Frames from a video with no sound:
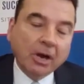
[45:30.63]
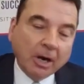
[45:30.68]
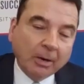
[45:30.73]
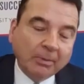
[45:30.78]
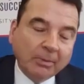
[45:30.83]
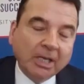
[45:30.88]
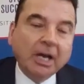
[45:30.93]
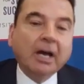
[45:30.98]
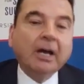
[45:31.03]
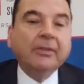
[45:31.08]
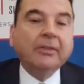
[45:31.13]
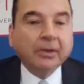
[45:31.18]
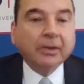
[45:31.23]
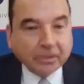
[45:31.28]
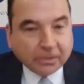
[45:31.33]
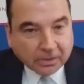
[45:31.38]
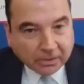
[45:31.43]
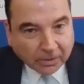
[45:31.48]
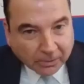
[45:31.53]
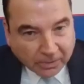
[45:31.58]
harming
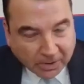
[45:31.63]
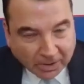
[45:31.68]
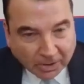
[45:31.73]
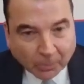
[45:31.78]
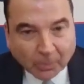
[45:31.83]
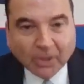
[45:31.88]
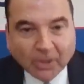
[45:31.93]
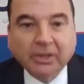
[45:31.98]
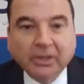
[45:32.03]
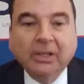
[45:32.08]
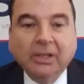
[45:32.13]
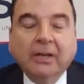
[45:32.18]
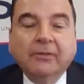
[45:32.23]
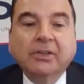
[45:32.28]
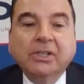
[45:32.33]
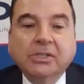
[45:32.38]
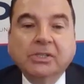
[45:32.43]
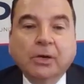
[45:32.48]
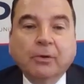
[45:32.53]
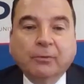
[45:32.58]
others, losing the will to
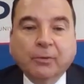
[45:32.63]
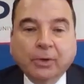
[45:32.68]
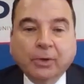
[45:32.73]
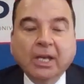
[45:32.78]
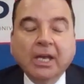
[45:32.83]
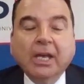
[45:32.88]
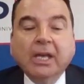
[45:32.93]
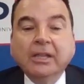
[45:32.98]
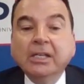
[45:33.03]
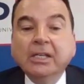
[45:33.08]
live, and so forth,